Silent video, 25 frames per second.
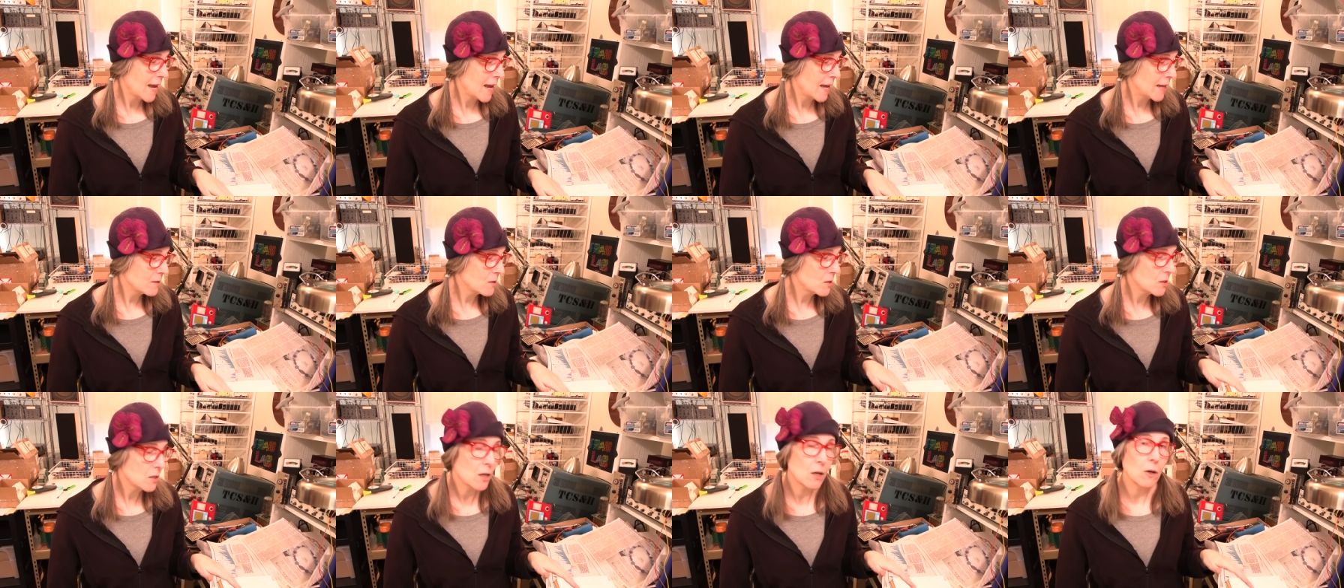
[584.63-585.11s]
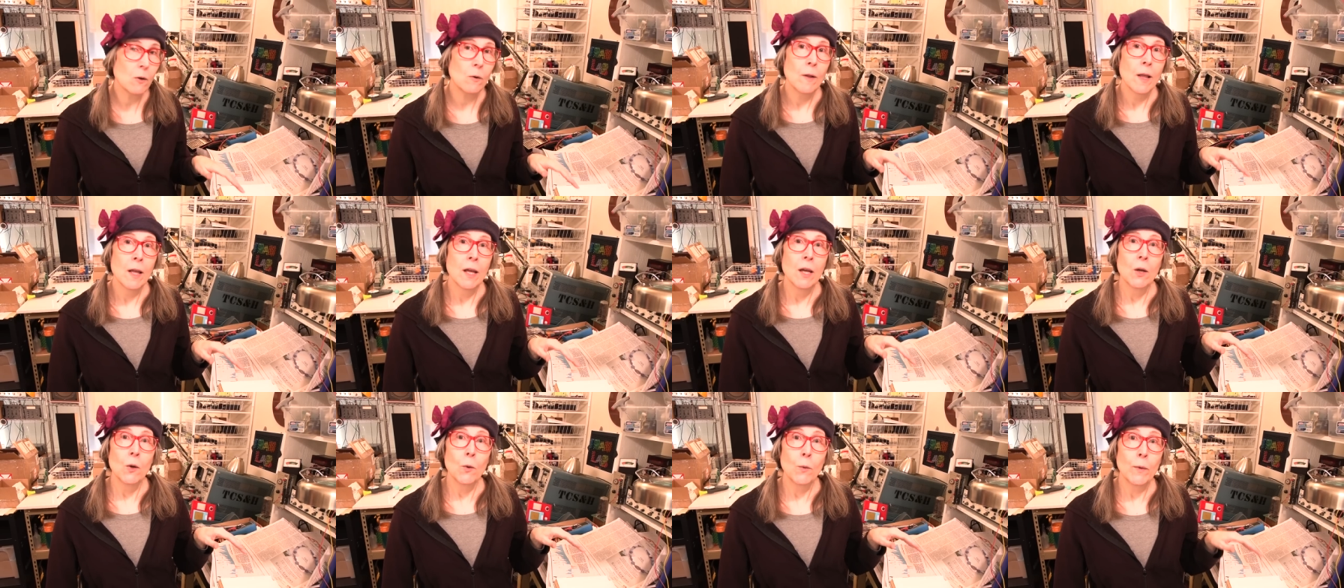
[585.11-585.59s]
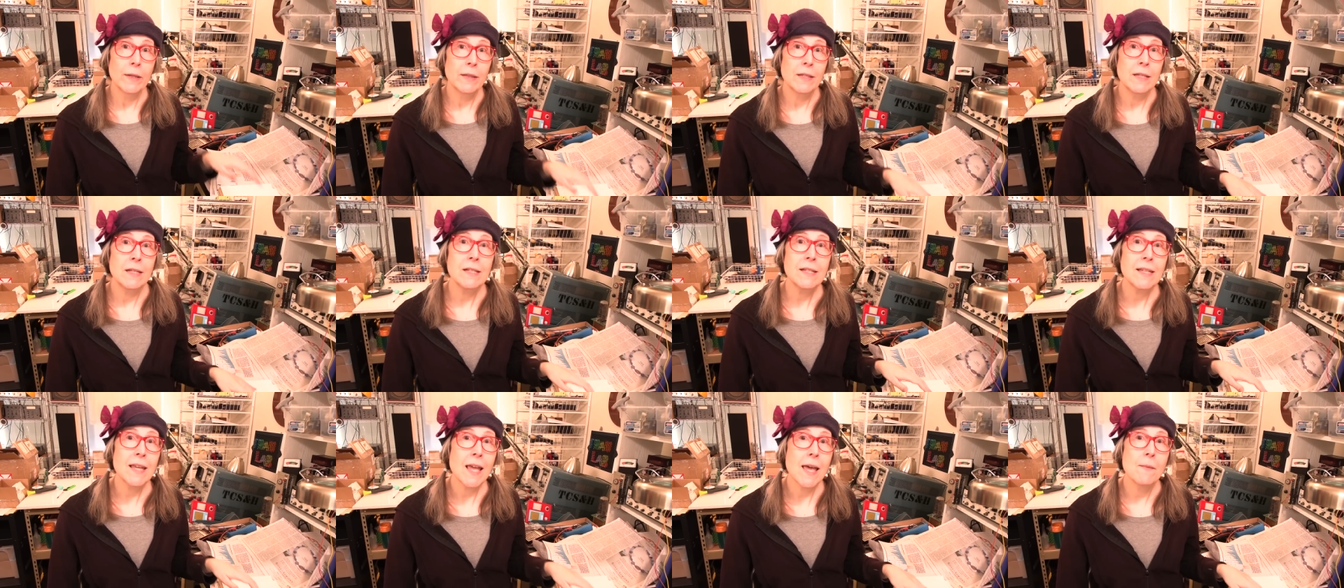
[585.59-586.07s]
And so when
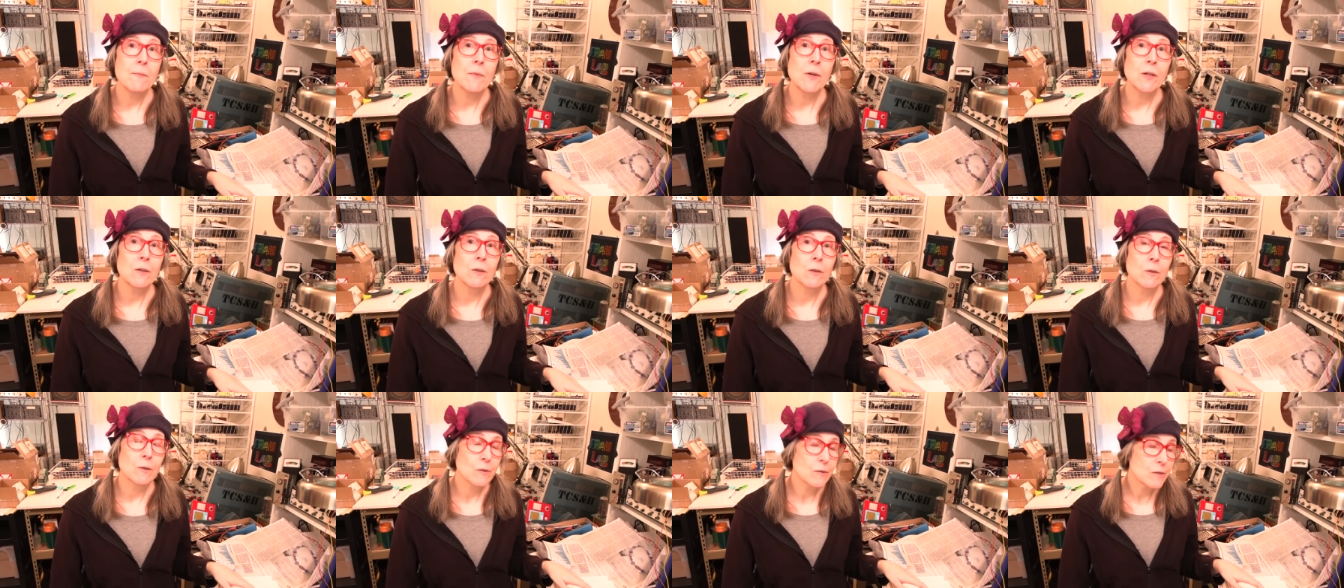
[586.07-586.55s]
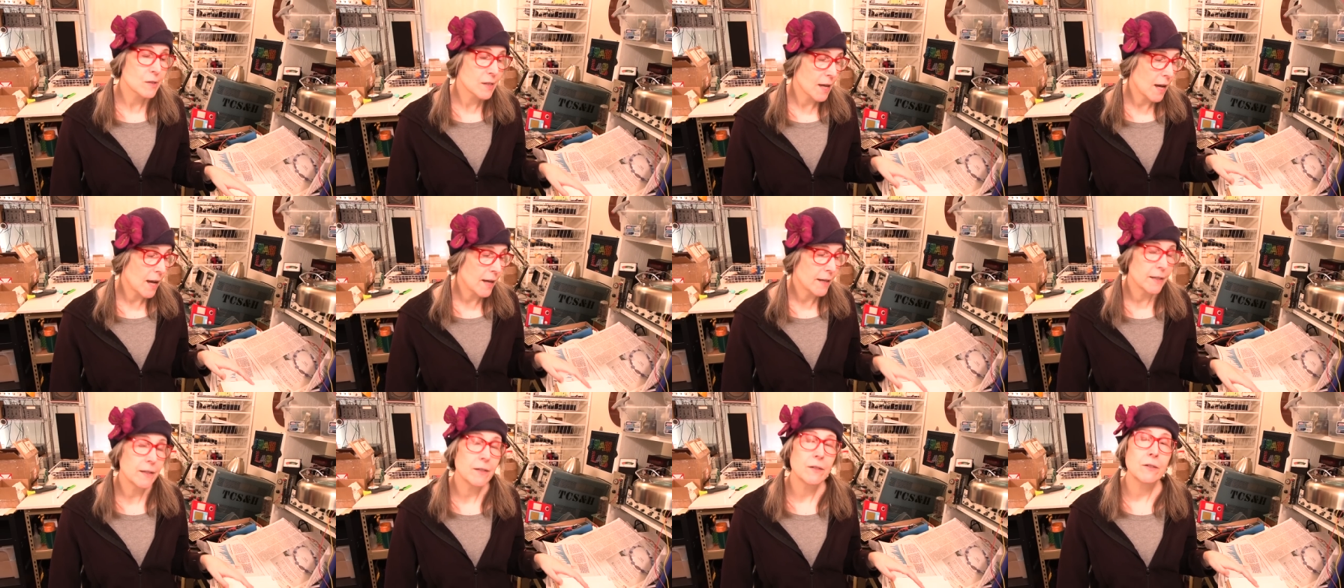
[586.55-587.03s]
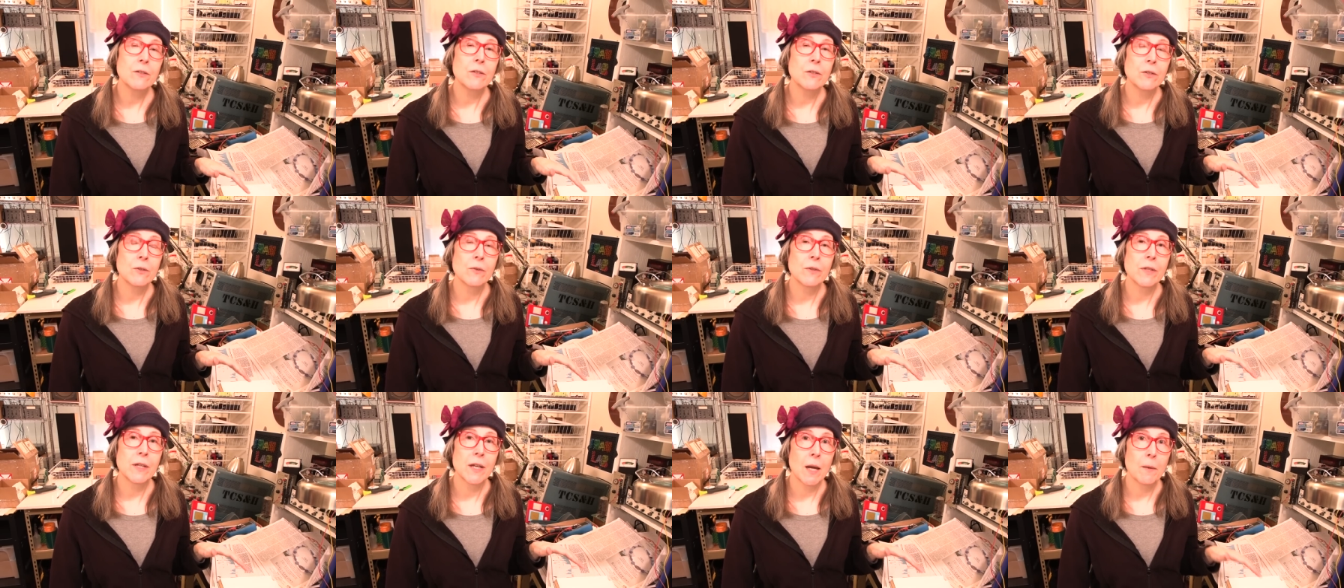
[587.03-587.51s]
these chemicals got
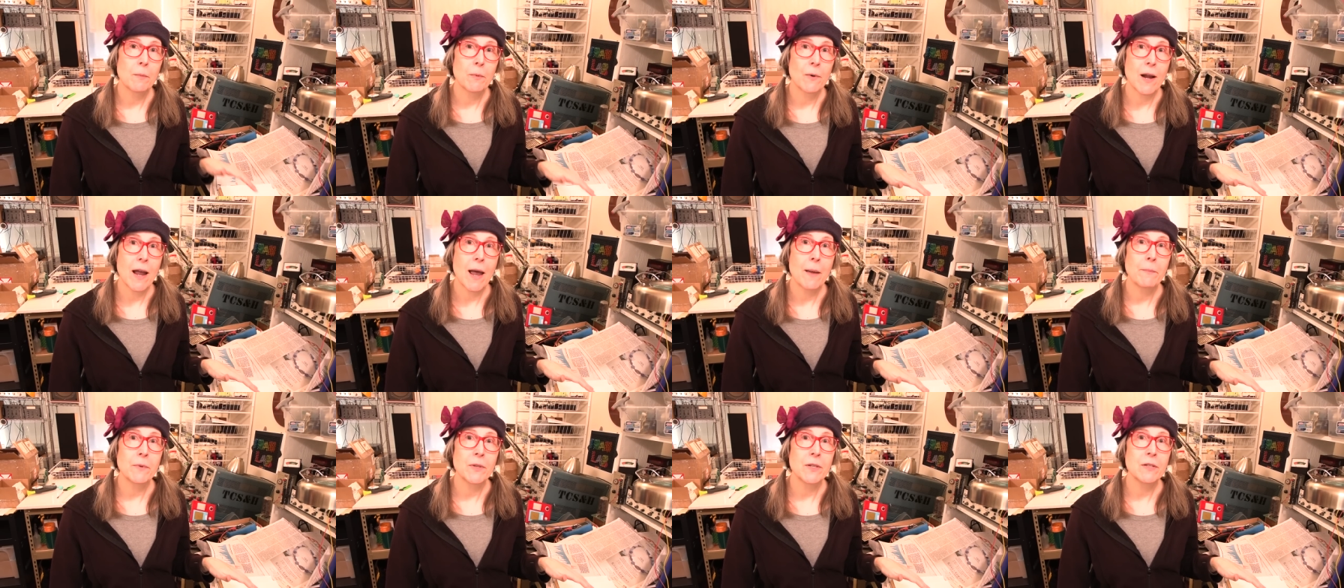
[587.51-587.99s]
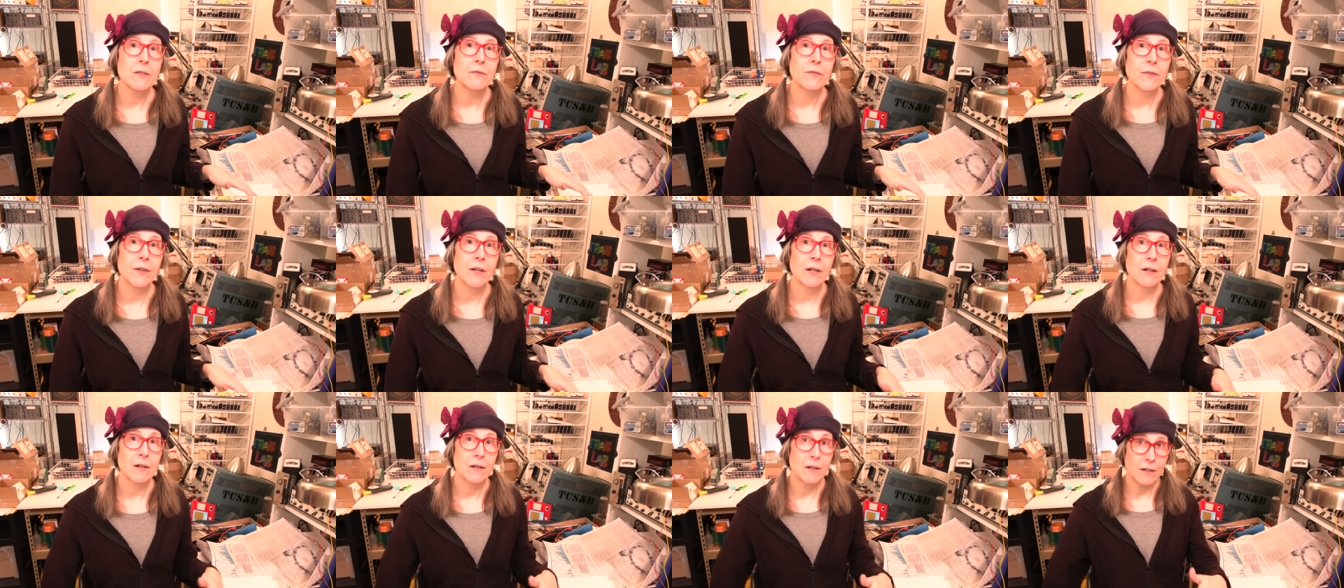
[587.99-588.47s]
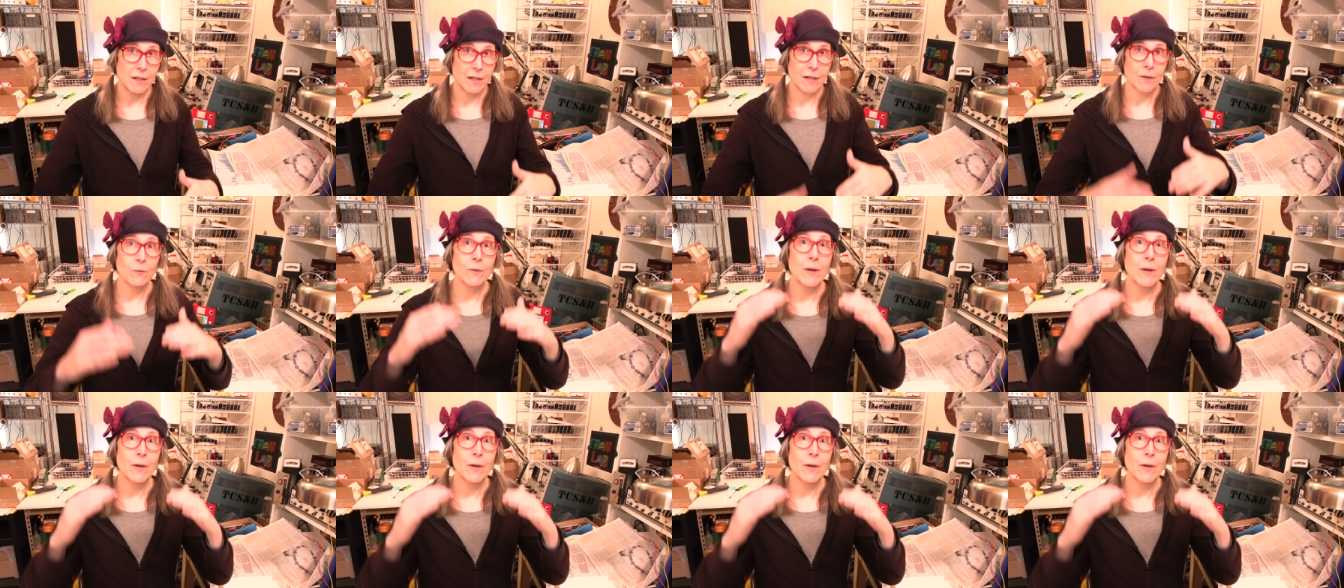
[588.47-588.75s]
into the upper atmosphere,